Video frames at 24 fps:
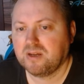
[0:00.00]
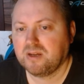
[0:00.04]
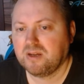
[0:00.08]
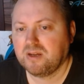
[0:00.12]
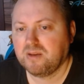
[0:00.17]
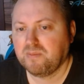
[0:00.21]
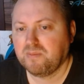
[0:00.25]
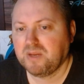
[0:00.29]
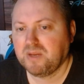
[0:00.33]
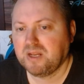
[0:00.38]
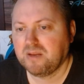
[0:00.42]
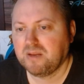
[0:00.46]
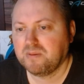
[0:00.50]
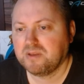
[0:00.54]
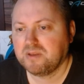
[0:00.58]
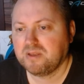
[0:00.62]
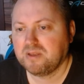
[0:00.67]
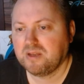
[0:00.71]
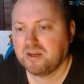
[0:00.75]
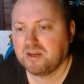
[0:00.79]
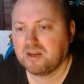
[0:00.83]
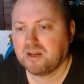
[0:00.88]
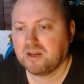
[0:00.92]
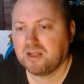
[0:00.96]
He made a
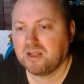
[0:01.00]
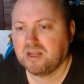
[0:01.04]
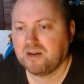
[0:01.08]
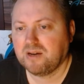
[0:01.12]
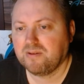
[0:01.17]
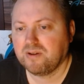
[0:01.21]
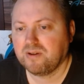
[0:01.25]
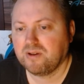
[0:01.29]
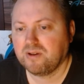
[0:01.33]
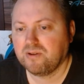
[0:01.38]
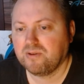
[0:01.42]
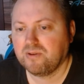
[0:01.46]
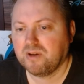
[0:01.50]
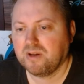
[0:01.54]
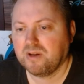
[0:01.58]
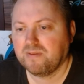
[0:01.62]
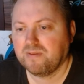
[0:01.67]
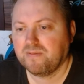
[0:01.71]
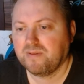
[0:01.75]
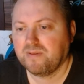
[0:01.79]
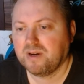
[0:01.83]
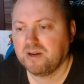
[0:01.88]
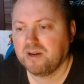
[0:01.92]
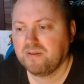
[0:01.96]
mistake allowing you
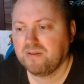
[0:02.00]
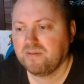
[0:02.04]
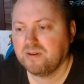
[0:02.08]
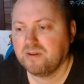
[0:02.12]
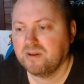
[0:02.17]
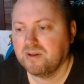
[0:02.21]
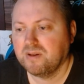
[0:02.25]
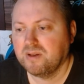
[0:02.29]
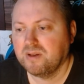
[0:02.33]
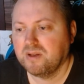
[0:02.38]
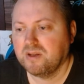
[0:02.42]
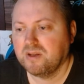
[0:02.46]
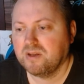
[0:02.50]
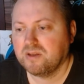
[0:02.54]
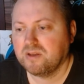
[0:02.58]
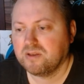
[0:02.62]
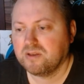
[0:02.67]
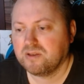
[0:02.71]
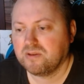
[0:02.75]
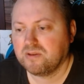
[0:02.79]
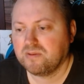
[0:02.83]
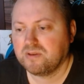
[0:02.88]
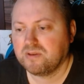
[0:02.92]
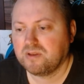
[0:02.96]
f5,
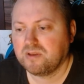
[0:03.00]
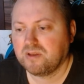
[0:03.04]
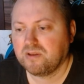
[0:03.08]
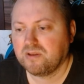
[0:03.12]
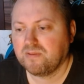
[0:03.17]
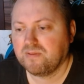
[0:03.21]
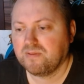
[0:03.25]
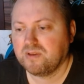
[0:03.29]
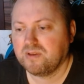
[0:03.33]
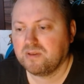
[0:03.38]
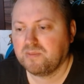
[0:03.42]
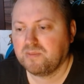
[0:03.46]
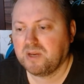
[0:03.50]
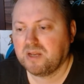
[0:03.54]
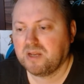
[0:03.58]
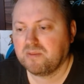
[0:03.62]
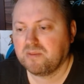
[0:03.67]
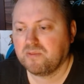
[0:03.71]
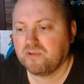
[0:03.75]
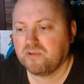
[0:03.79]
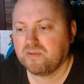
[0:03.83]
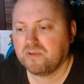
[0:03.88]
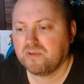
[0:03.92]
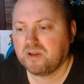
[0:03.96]
so instead of this bad
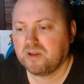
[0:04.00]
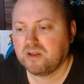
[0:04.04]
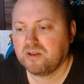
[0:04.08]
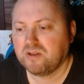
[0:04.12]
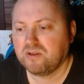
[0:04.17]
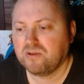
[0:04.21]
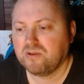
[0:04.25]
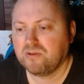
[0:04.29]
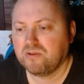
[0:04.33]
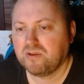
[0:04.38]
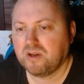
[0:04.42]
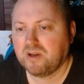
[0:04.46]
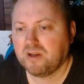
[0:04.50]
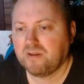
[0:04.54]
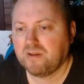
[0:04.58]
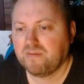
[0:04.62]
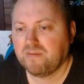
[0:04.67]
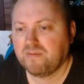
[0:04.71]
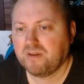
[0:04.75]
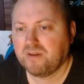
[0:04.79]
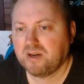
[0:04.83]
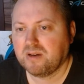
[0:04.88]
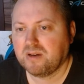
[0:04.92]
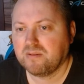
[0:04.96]
move knight d2,
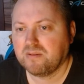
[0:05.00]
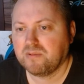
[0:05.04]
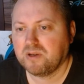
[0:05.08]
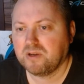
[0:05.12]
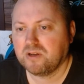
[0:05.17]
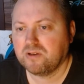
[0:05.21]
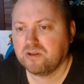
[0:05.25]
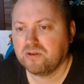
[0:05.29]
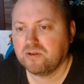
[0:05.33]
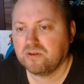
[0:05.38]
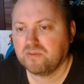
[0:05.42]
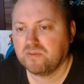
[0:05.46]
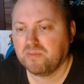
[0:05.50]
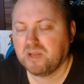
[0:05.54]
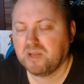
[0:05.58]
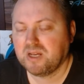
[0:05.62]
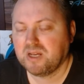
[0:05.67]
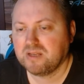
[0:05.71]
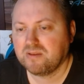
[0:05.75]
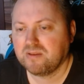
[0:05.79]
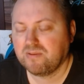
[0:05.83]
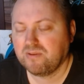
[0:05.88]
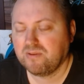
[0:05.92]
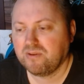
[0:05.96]
f5, we should
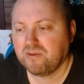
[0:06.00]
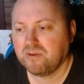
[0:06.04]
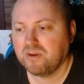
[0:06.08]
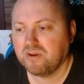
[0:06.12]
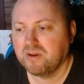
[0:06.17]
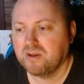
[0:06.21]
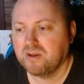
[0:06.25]
blast through